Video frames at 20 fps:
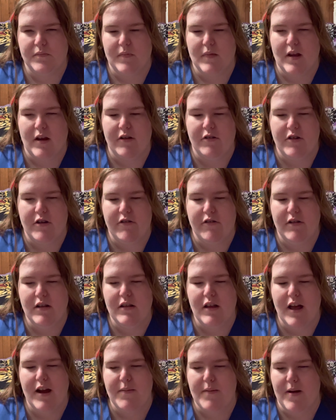knowing a
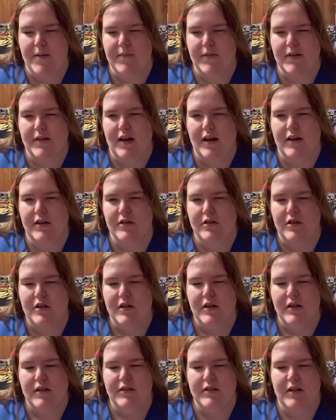lot about massage.
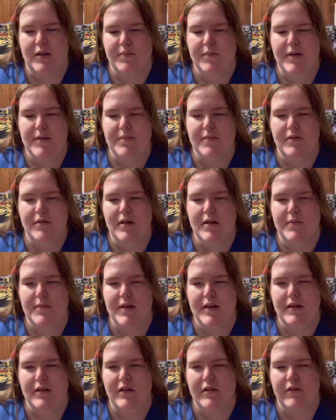Some people come
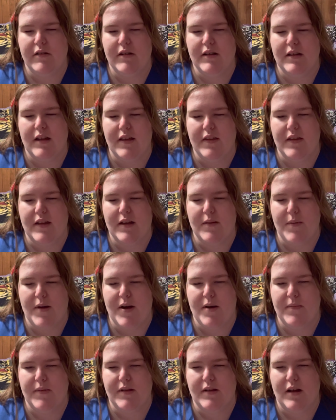in knowing nothing
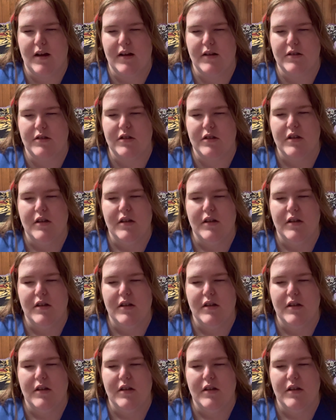about massage.